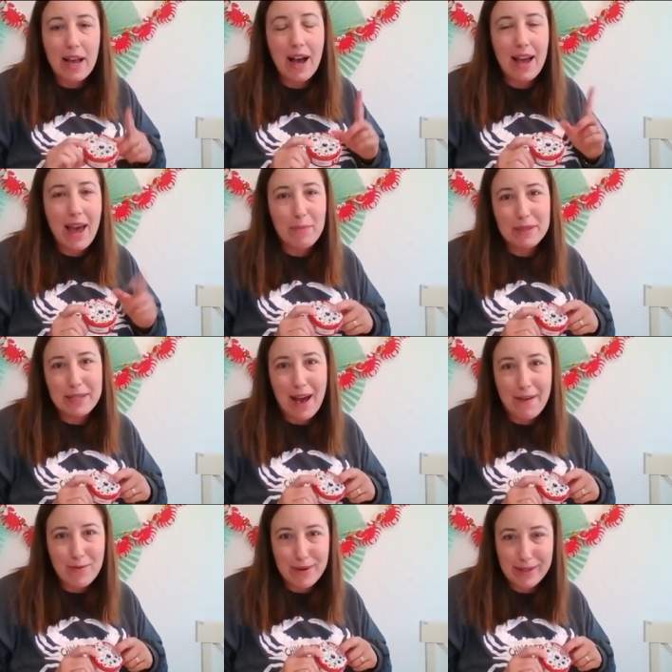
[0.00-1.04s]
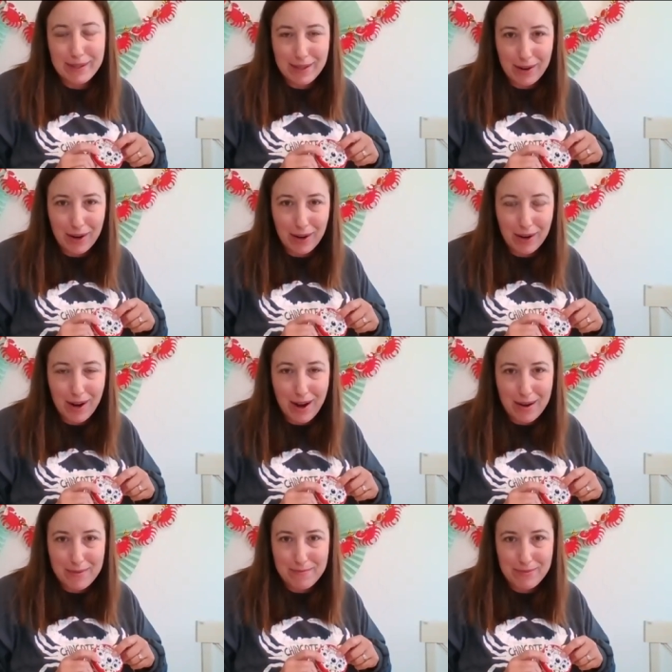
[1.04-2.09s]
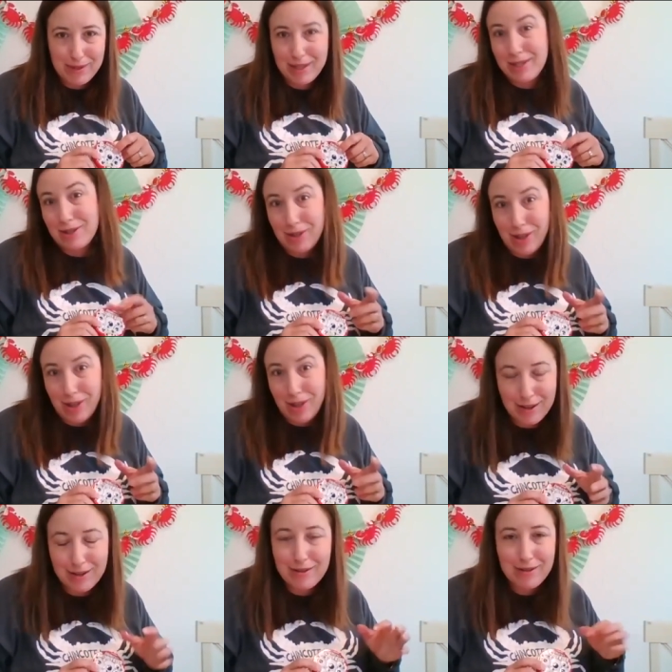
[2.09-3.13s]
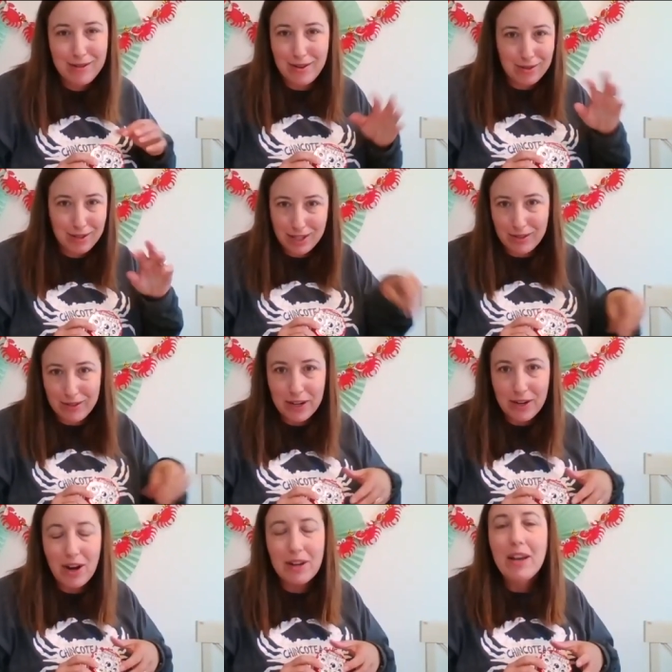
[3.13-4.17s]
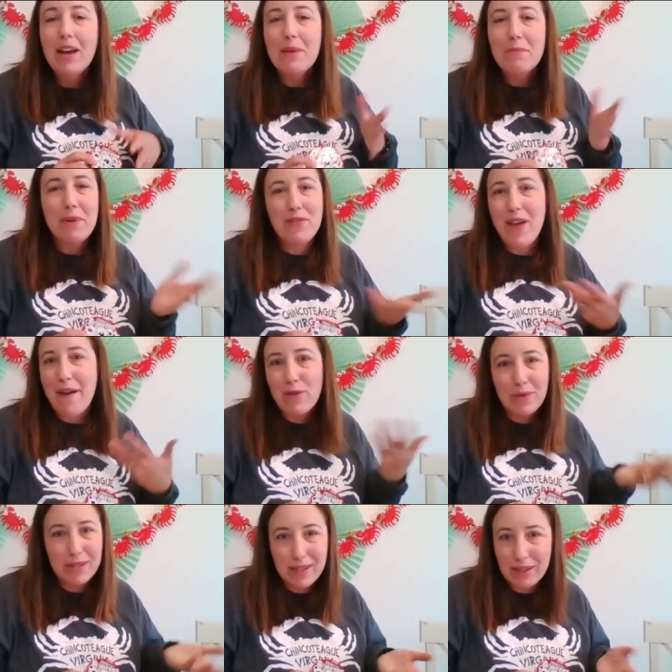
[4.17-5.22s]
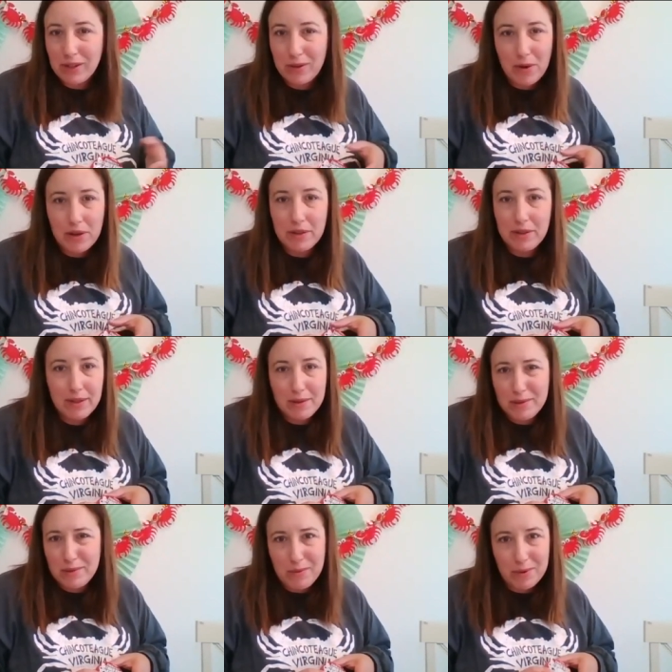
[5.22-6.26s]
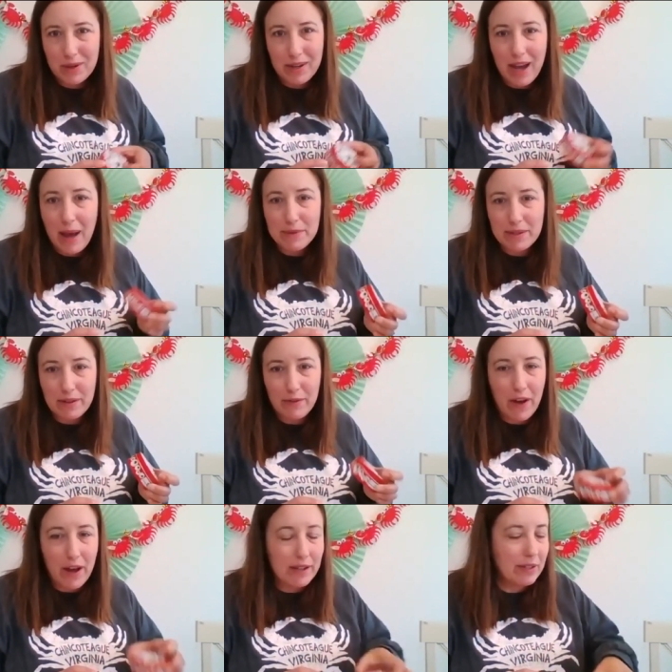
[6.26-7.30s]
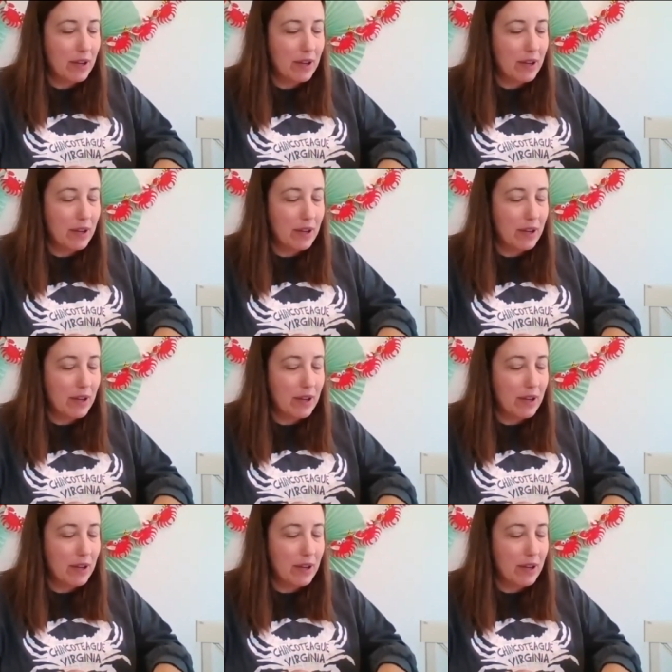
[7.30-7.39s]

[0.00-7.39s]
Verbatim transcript: I happen to have the ones that are uh, sticker-like that you know stick right on, but if you have the ones that glue on, those will work absolutely fine.